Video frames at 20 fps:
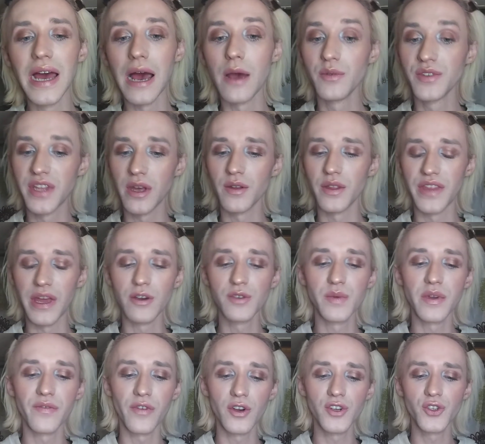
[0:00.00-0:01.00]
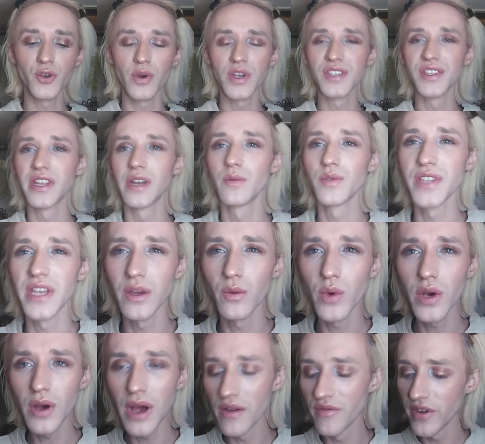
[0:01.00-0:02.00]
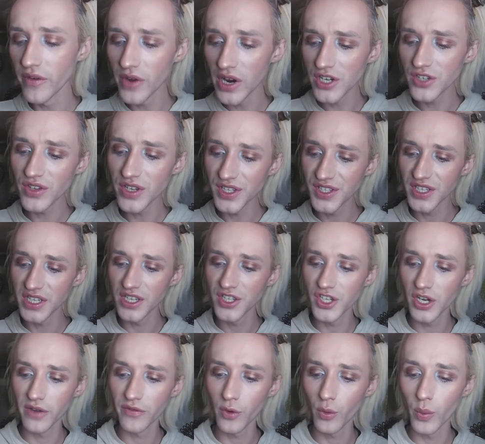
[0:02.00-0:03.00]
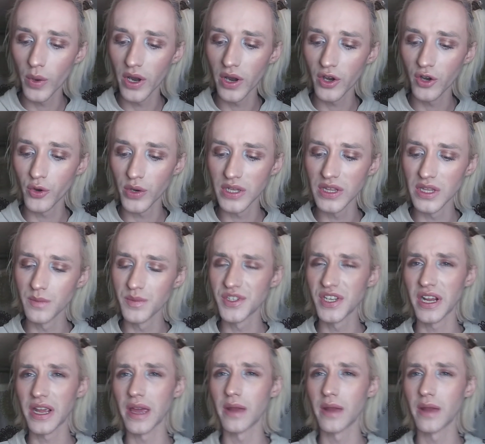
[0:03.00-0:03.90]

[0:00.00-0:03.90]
That was my first choice, and then I was like, well, I've never actually seen Jennifer wear green lipstick,